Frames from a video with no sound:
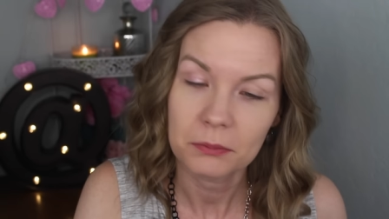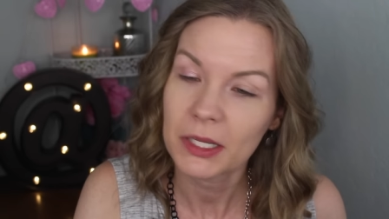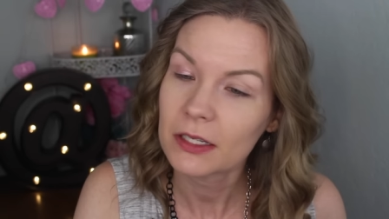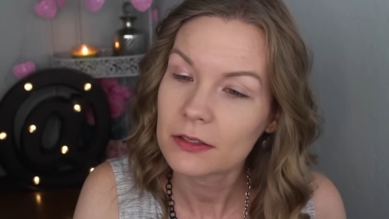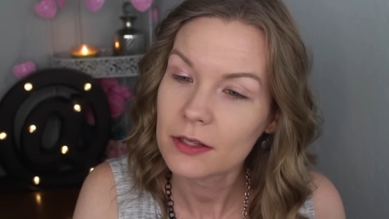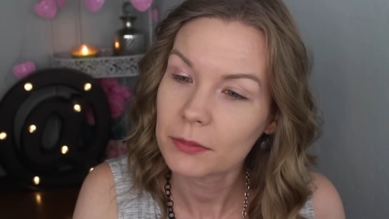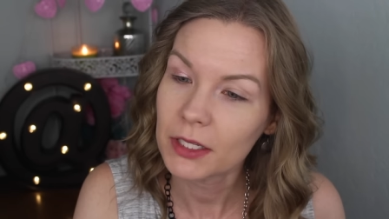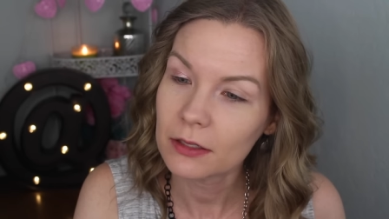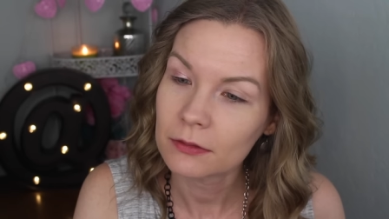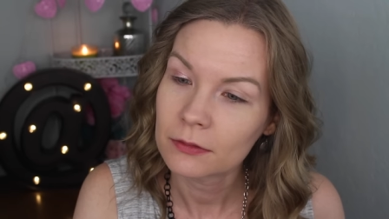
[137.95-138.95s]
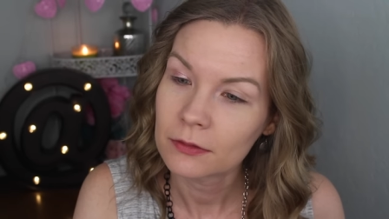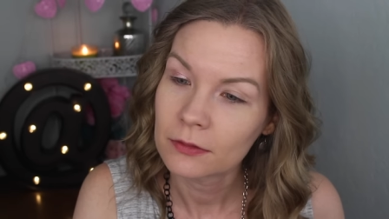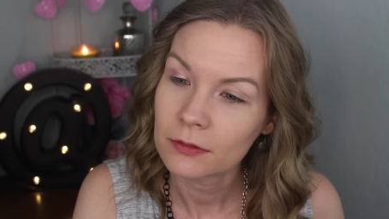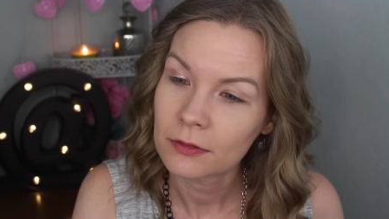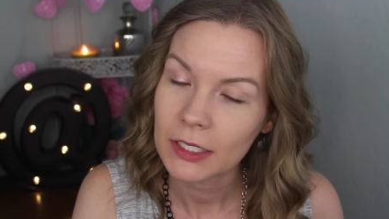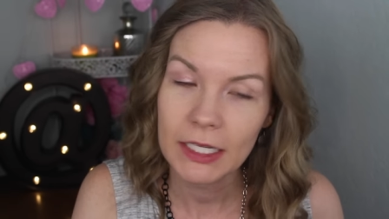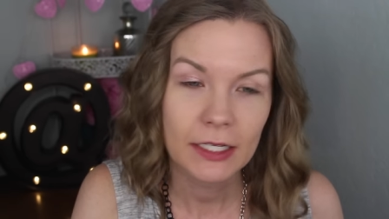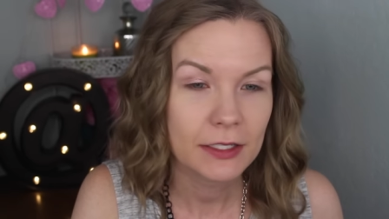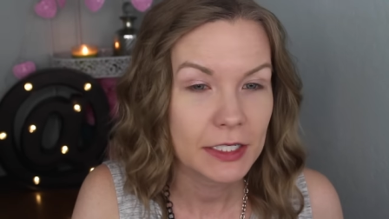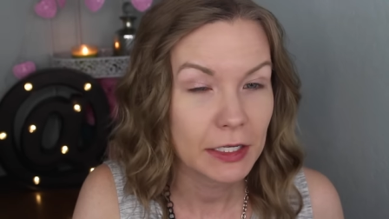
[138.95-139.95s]
Pink something?
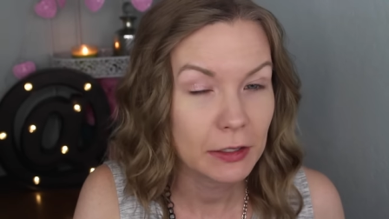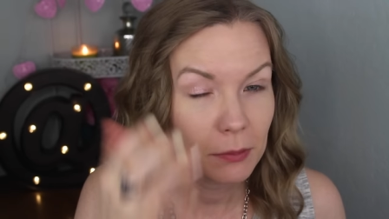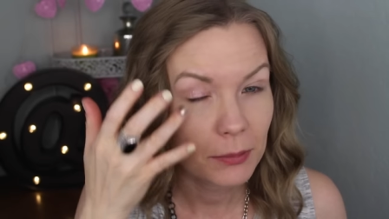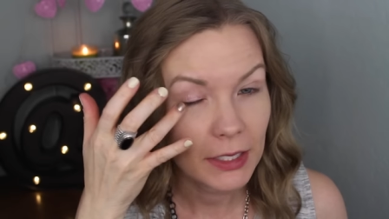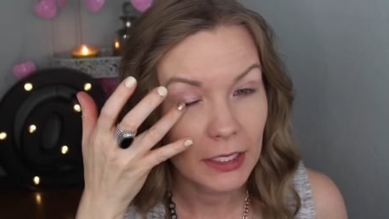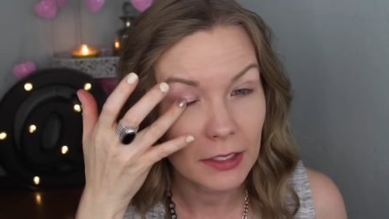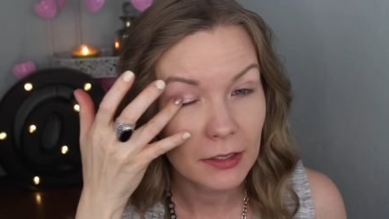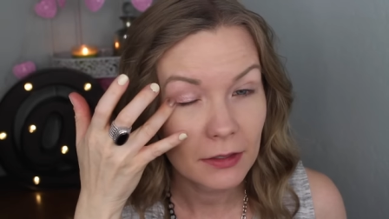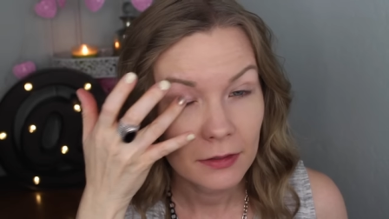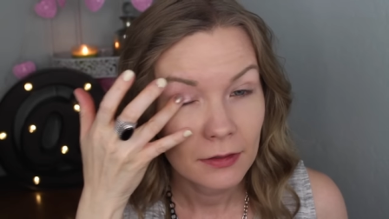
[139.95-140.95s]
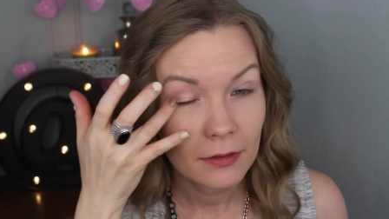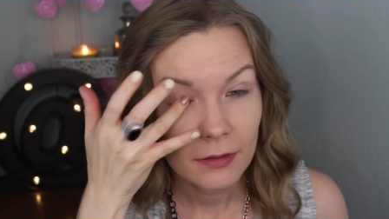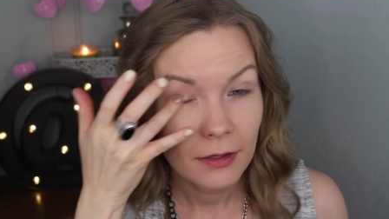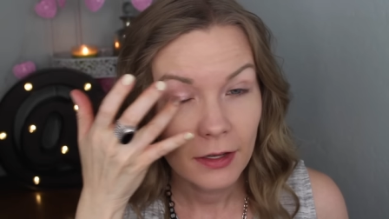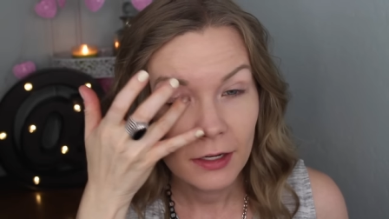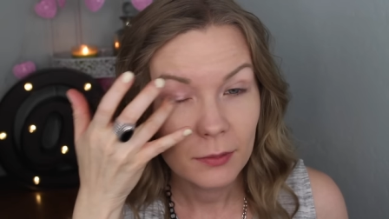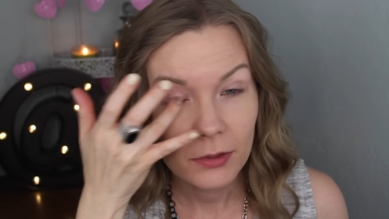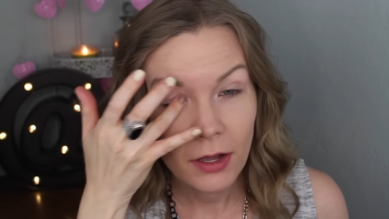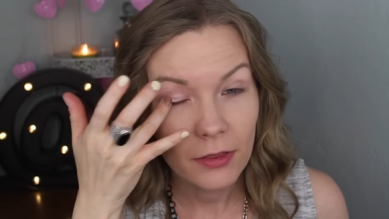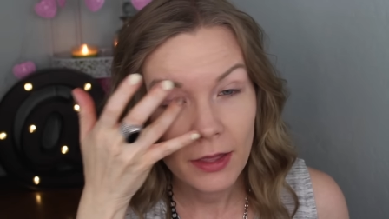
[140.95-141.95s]
Inked in Pink. And
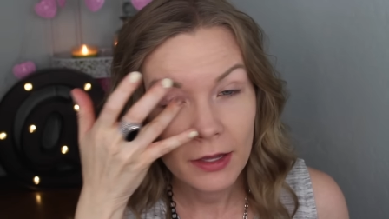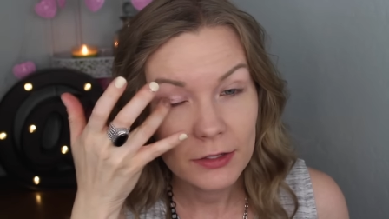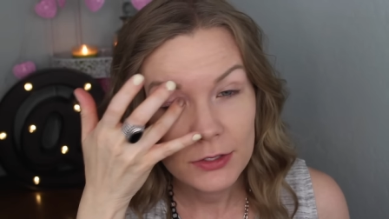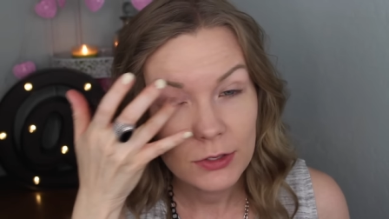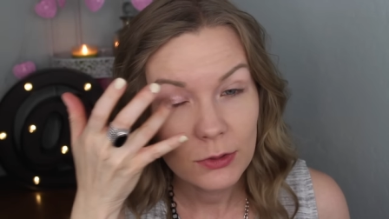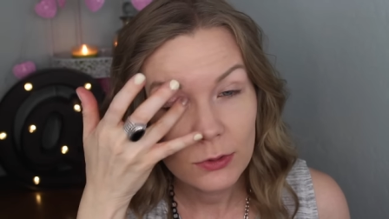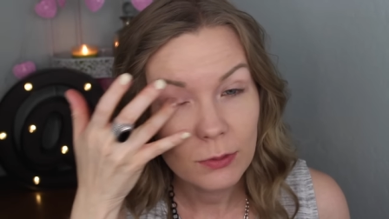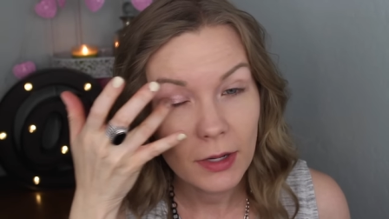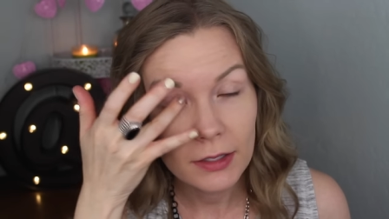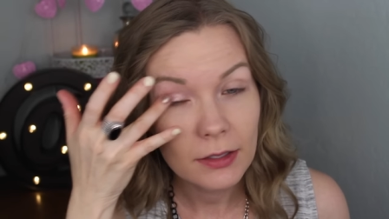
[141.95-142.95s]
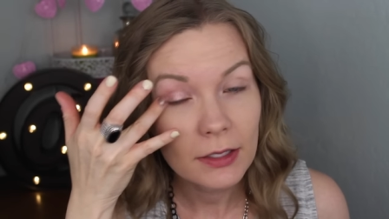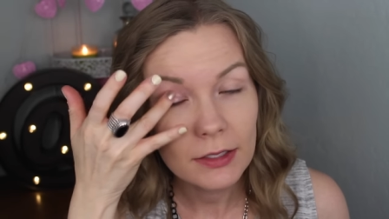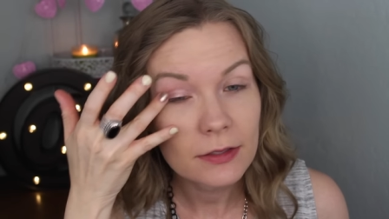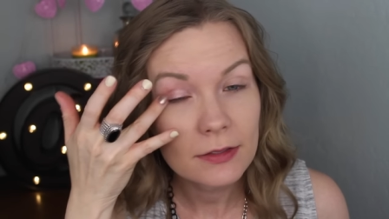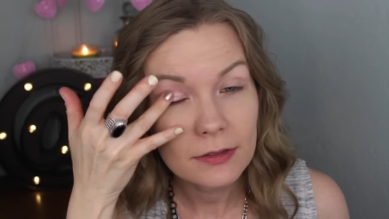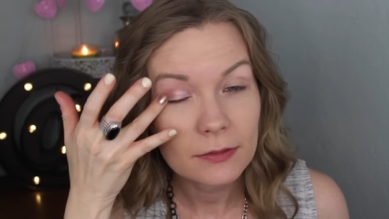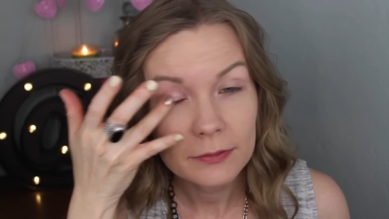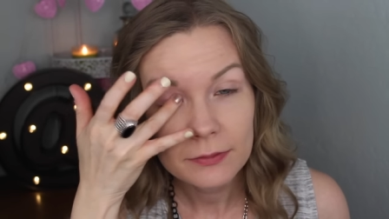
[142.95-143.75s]
apply that to my lids.